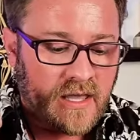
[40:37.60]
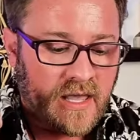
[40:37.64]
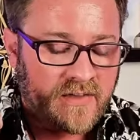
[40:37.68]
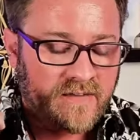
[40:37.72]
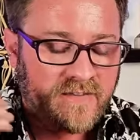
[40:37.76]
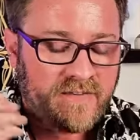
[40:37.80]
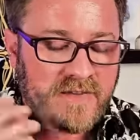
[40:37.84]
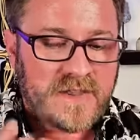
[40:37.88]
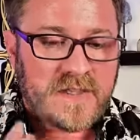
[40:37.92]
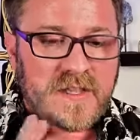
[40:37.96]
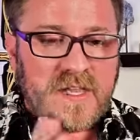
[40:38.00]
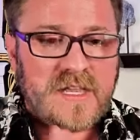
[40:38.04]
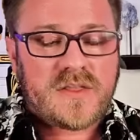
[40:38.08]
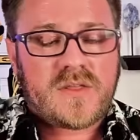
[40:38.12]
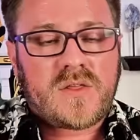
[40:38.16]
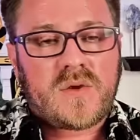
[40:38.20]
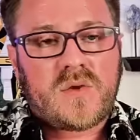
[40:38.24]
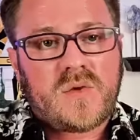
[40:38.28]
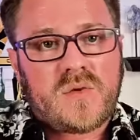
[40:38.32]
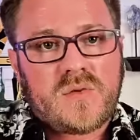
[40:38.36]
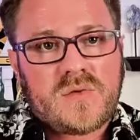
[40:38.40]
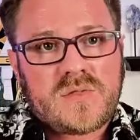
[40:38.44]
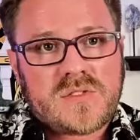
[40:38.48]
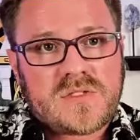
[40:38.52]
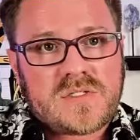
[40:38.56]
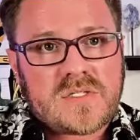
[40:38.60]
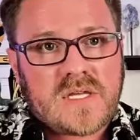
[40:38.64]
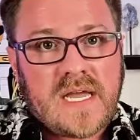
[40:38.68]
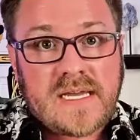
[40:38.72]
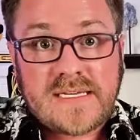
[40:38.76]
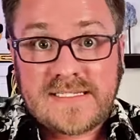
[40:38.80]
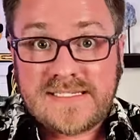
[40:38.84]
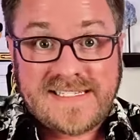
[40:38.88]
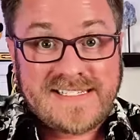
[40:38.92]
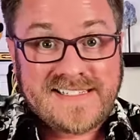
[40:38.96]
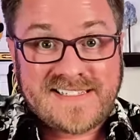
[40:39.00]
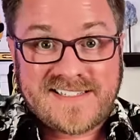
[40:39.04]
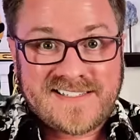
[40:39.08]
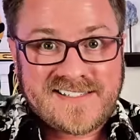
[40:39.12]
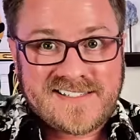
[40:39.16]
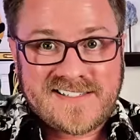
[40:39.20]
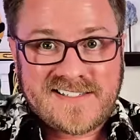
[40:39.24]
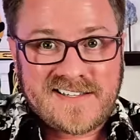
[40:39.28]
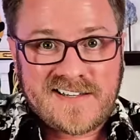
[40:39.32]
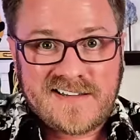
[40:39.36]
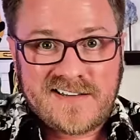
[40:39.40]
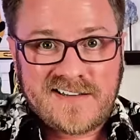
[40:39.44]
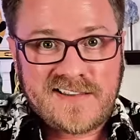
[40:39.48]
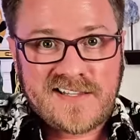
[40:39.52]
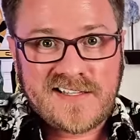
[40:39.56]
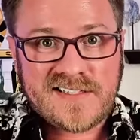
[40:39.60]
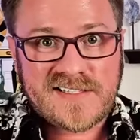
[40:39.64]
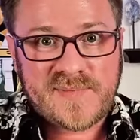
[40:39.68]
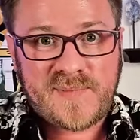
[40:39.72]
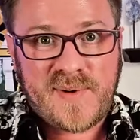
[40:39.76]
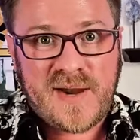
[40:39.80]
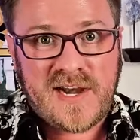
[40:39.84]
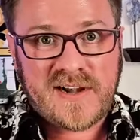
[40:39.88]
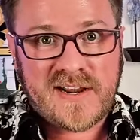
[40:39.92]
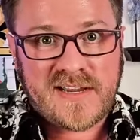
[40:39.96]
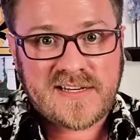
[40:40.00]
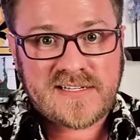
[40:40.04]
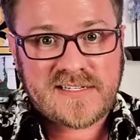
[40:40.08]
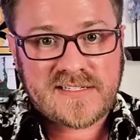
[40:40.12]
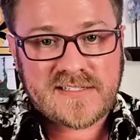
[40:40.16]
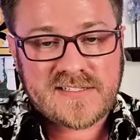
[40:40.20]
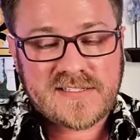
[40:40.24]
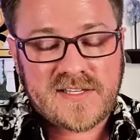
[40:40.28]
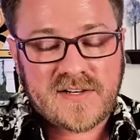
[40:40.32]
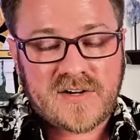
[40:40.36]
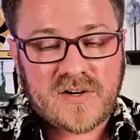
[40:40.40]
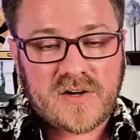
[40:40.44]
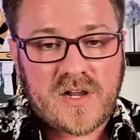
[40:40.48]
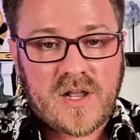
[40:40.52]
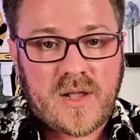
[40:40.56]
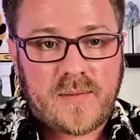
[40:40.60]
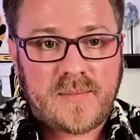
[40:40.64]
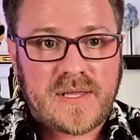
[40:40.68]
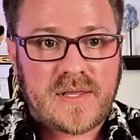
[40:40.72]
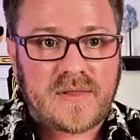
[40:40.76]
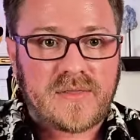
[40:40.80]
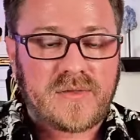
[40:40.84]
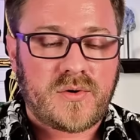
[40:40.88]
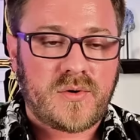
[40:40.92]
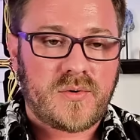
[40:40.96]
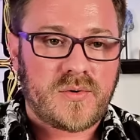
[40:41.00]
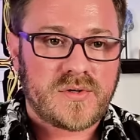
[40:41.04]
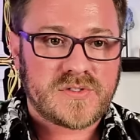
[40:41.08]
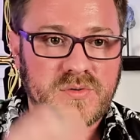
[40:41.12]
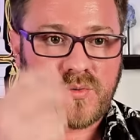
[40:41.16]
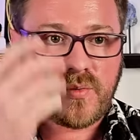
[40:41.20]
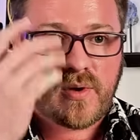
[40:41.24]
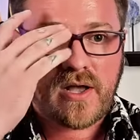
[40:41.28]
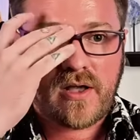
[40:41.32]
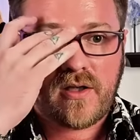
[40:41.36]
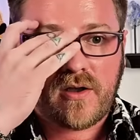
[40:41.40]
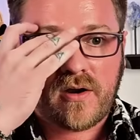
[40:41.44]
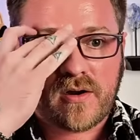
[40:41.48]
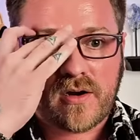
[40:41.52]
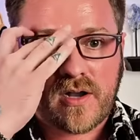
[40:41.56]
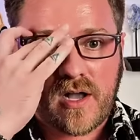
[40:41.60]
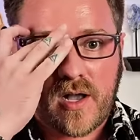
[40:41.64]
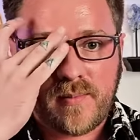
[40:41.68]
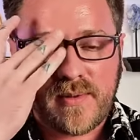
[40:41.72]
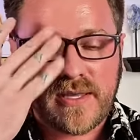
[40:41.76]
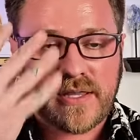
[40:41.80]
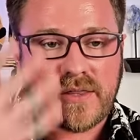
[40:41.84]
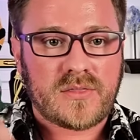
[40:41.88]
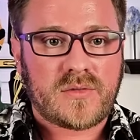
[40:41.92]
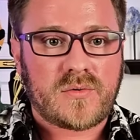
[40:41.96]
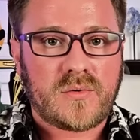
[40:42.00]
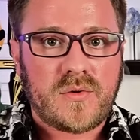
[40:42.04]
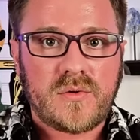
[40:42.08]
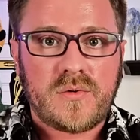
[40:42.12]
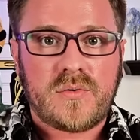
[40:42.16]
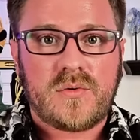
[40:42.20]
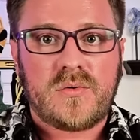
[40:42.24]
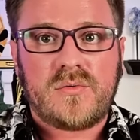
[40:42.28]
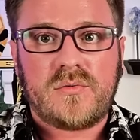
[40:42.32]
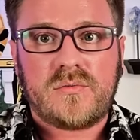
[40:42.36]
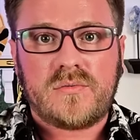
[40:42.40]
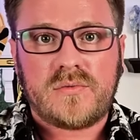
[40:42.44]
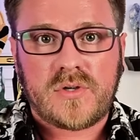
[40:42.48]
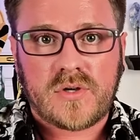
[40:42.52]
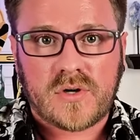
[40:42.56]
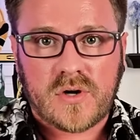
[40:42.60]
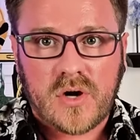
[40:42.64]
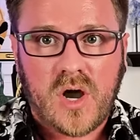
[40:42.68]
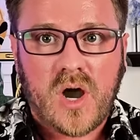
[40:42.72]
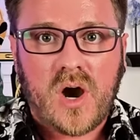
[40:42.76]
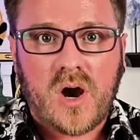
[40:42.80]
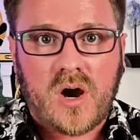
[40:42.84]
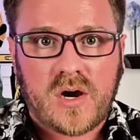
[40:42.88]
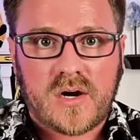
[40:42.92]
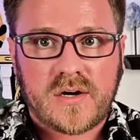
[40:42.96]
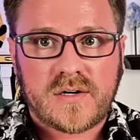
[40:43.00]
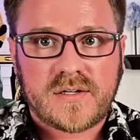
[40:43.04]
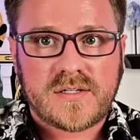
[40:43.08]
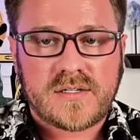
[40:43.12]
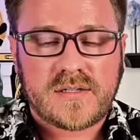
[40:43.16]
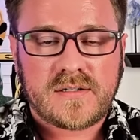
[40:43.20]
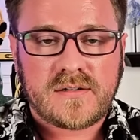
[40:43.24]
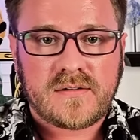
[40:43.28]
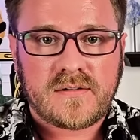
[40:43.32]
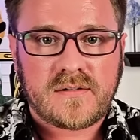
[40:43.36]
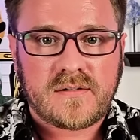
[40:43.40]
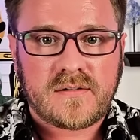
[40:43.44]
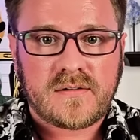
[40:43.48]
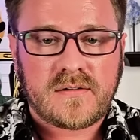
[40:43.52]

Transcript: I feel like those ideas, the inspired ideas that are coming through as well, are coming through your heart.